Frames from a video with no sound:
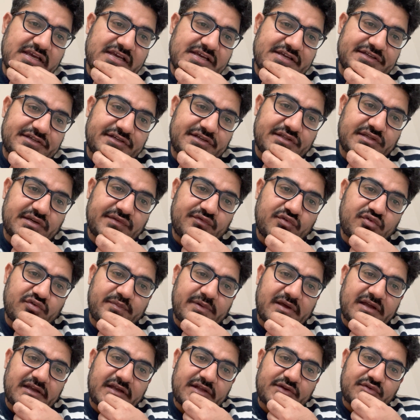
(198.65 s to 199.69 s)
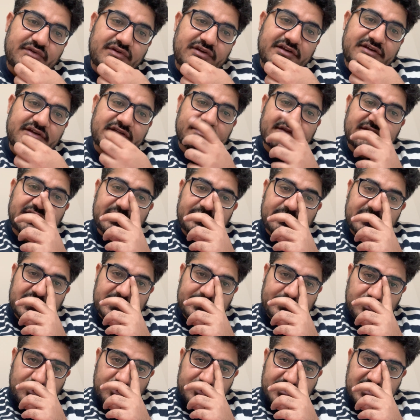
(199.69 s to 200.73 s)
She is reviewed back in your clinic 3 months
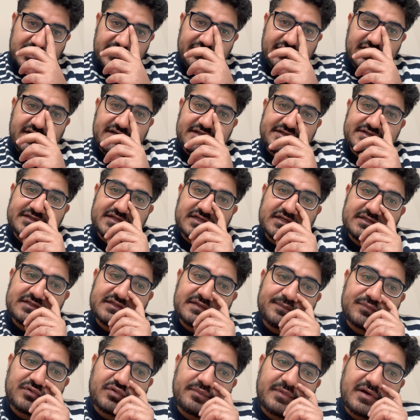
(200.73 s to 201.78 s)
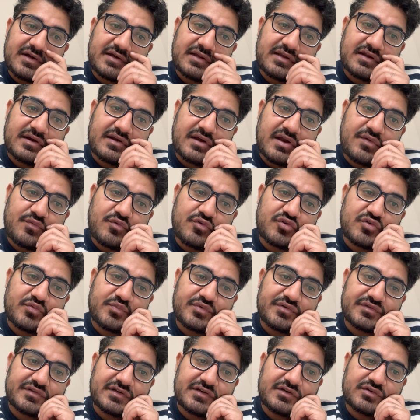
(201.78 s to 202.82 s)
post delivery and is still symptomatic. And how would you
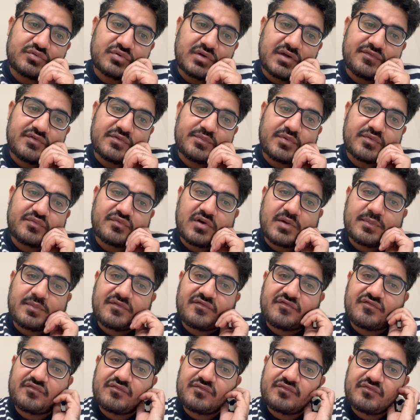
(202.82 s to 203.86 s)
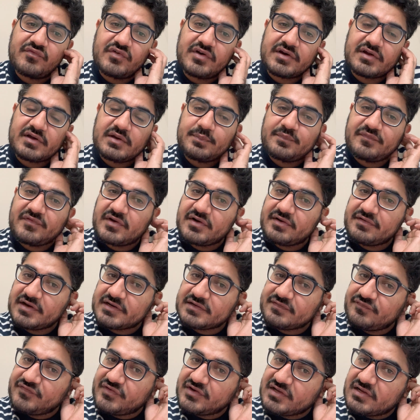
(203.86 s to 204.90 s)
proceed? So I would perform a workup for
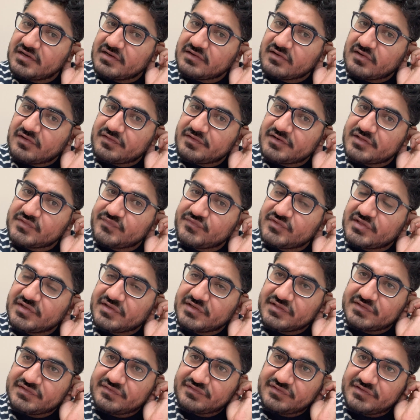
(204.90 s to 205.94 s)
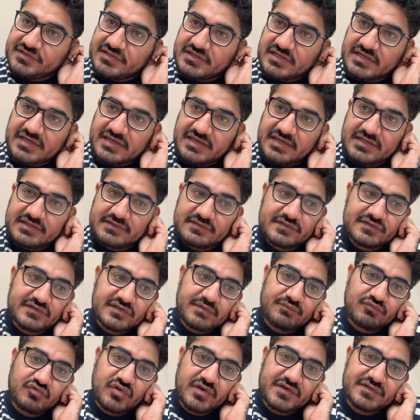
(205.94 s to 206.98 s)
rectal incontinence with a history. Again,
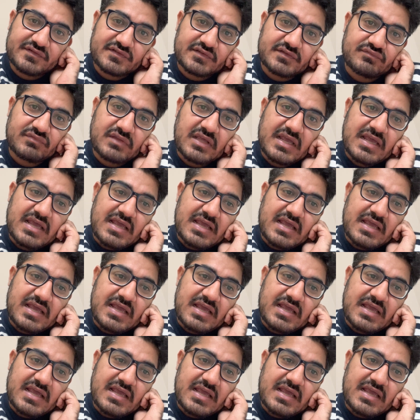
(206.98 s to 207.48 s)
same question.